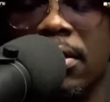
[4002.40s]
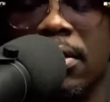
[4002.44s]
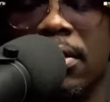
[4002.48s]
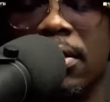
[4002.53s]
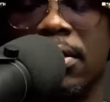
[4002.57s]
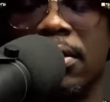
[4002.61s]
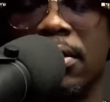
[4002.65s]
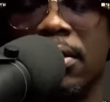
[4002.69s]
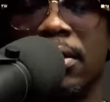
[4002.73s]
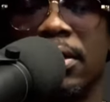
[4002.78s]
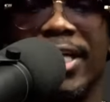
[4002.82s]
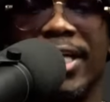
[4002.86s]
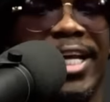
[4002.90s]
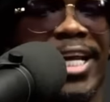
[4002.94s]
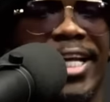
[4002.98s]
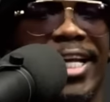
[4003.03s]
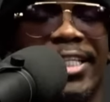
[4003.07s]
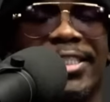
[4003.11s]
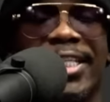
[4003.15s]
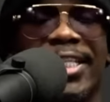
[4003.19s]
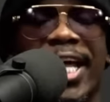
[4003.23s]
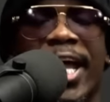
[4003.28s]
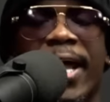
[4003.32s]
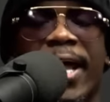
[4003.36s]
That ain't his
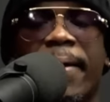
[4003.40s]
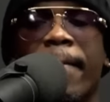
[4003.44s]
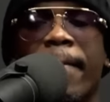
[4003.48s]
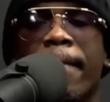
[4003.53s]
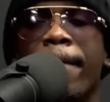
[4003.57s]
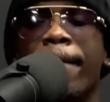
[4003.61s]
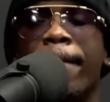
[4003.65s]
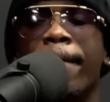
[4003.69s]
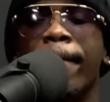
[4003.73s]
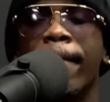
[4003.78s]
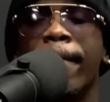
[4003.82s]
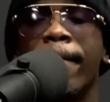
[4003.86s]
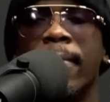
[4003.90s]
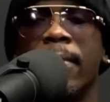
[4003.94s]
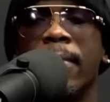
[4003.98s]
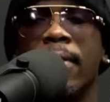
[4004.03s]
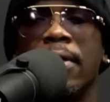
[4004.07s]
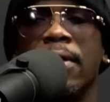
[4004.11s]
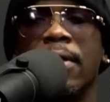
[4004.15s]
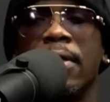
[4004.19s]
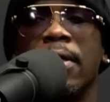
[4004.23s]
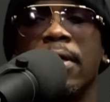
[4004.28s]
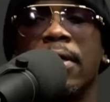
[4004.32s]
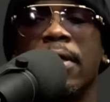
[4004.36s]
name.
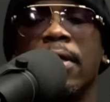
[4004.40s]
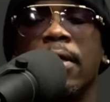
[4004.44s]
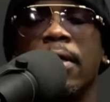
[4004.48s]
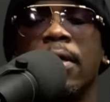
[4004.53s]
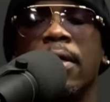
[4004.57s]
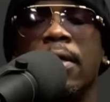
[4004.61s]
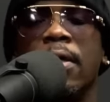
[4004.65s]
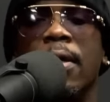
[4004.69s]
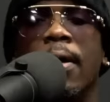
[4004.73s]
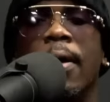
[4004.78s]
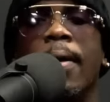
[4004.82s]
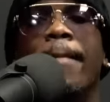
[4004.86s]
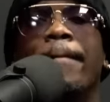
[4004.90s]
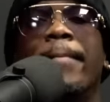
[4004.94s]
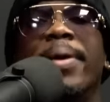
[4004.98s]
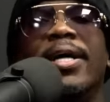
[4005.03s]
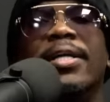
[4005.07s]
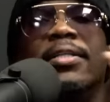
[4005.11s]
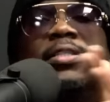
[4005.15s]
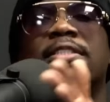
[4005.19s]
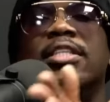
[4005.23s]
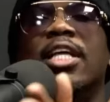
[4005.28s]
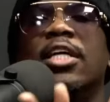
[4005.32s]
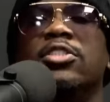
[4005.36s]

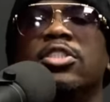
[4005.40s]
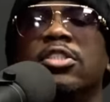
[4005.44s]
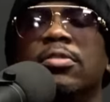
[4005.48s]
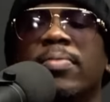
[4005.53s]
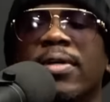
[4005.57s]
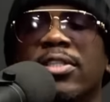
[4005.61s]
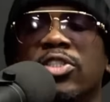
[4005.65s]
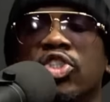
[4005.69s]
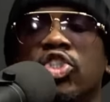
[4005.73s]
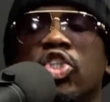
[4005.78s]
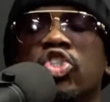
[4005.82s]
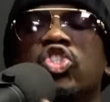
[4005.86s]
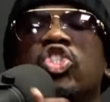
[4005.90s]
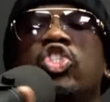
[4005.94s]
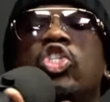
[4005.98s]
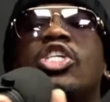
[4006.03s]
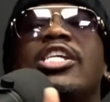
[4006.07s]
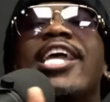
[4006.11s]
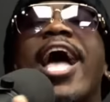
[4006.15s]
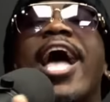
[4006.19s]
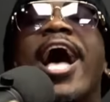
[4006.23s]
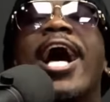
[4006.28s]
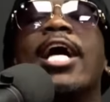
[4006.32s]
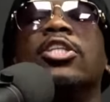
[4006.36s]
But the but the
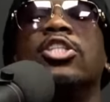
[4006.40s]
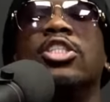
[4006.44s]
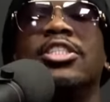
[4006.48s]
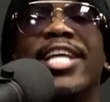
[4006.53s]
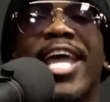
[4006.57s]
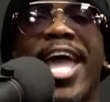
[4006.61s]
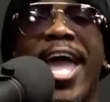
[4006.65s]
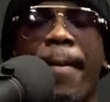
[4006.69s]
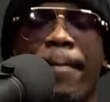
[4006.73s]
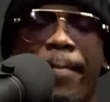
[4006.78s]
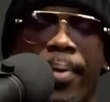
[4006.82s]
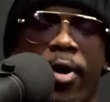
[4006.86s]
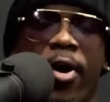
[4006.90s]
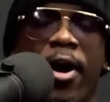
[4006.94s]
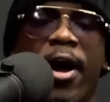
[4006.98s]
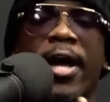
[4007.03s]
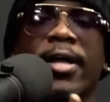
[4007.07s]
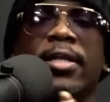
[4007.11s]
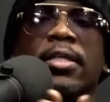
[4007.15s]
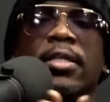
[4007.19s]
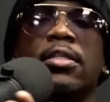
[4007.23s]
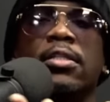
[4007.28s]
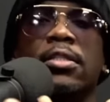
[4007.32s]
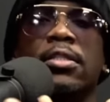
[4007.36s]
that part,
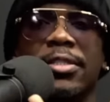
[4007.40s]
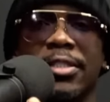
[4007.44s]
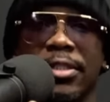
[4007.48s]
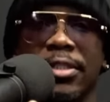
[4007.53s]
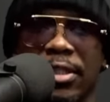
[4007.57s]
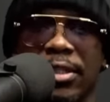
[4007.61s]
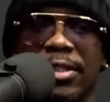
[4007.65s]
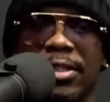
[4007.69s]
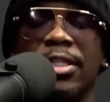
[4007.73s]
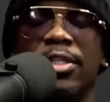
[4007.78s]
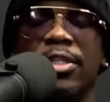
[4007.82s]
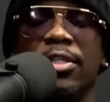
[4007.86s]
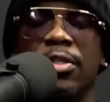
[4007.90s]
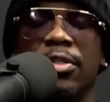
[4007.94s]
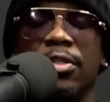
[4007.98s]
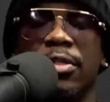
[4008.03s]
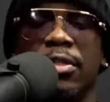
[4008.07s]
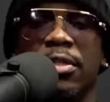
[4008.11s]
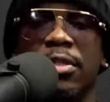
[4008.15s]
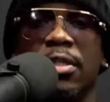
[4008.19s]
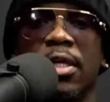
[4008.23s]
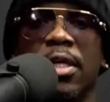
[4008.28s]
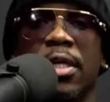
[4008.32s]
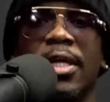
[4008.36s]

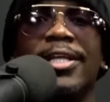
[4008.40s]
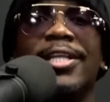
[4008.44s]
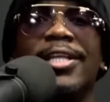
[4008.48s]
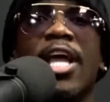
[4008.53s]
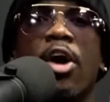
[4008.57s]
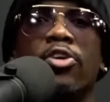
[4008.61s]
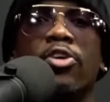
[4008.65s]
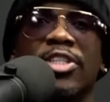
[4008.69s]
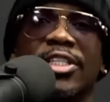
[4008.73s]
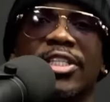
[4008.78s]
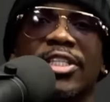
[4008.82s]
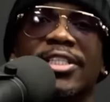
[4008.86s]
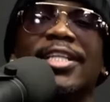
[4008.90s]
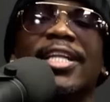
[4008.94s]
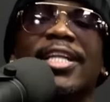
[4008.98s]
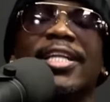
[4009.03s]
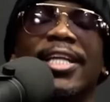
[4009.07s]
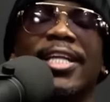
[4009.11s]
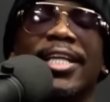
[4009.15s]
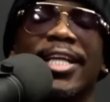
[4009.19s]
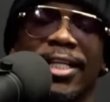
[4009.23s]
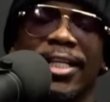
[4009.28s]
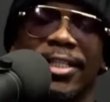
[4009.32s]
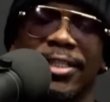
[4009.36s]
y'all just
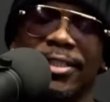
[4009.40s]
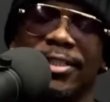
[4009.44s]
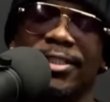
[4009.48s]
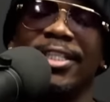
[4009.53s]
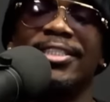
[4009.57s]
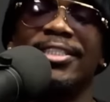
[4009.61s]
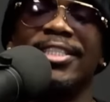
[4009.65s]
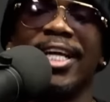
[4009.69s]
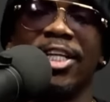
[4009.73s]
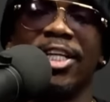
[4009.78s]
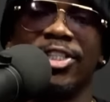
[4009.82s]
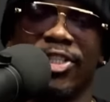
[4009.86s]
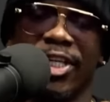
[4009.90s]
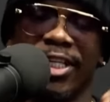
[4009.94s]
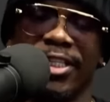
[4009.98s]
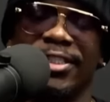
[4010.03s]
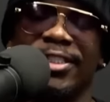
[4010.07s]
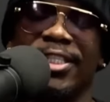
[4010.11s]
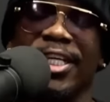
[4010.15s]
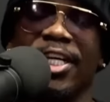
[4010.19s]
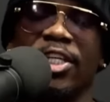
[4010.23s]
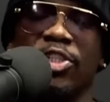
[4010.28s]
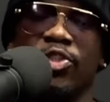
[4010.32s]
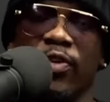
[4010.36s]
tell Jake to tell
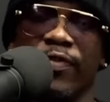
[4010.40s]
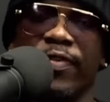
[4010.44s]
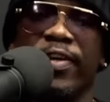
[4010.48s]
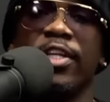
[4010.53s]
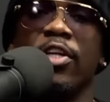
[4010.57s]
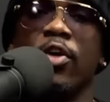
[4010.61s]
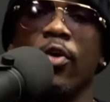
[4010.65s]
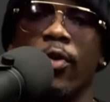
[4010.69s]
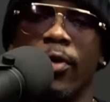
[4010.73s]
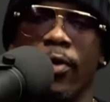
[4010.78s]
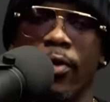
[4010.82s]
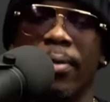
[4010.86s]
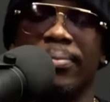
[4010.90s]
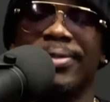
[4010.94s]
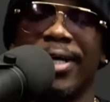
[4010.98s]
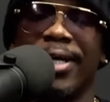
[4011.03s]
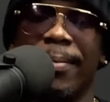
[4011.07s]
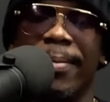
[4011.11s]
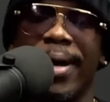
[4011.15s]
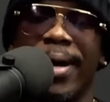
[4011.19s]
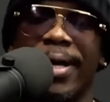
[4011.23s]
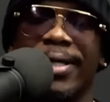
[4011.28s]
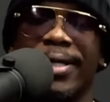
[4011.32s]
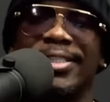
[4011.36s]
you He know who I'm talking
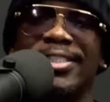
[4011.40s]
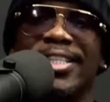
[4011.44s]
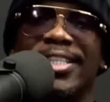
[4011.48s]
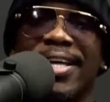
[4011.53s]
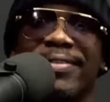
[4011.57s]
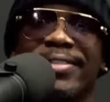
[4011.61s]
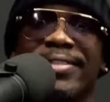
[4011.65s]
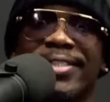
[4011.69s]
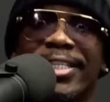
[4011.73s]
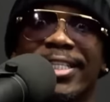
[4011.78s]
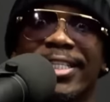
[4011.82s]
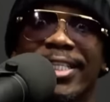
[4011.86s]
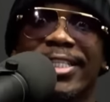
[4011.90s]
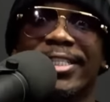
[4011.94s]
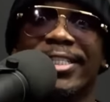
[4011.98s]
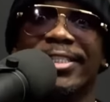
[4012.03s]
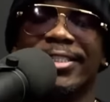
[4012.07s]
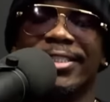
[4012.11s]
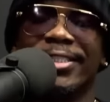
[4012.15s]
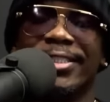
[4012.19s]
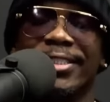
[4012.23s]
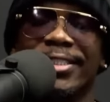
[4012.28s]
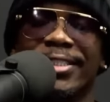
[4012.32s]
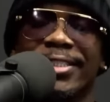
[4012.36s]
about. 17 years.
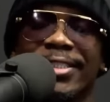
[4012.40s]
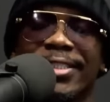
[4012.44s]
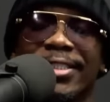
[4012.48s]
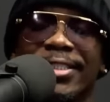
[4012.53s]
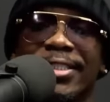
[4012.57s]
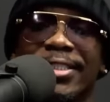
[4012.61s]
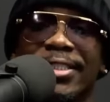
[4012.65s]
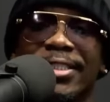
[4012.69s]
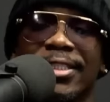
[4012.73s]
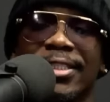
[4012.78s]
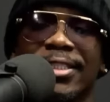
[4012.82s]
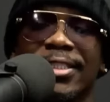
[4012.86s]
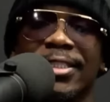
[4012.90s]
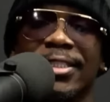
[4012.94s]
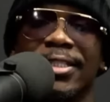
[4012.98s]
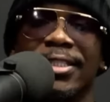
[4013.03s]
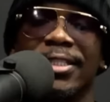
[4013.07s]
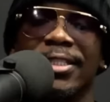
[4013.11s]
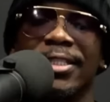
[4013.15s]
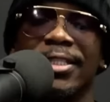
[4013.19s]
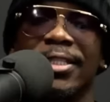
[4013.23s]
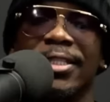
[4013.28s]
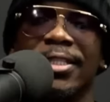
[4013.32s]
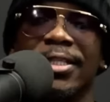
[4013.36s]

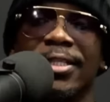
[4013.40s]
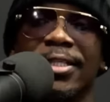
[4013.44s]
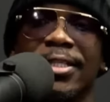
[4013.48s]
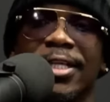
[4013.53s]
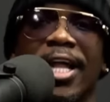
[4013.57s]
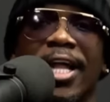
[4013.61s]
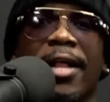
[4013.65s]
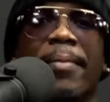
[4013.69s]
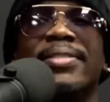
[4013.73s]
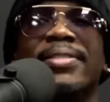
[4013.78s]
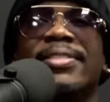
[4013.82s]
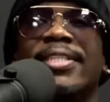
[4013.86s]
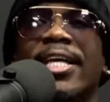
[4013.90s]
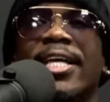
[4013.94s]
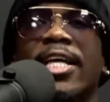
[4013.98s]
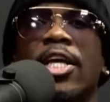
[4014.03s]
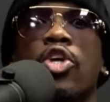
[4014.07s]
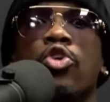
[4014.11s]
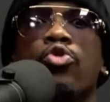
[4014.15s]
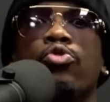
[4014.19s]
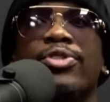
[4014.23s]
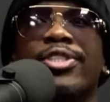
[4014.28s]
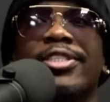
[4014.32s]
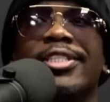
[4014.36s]
I'ma say
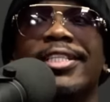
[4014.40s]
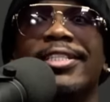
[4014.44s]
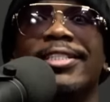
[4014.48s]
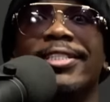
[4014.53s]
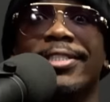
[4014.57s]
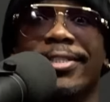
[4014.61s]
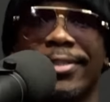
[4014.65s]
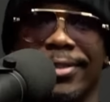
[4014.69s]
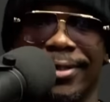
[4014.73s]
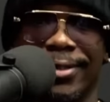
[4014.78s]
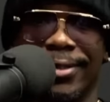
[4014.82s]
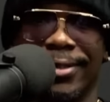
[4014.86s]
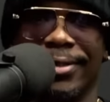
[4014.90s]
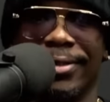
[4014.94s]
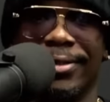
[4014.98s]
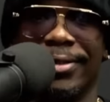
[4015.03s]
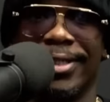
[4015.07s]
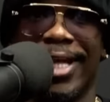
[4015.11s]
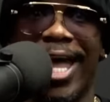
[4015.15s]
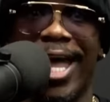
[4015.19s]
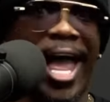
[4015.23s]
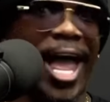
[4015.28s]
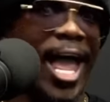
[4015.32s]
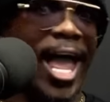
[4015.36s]
Houston.
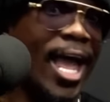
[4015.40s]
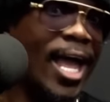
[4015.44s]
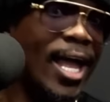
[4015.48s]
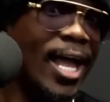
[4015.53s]
Huh?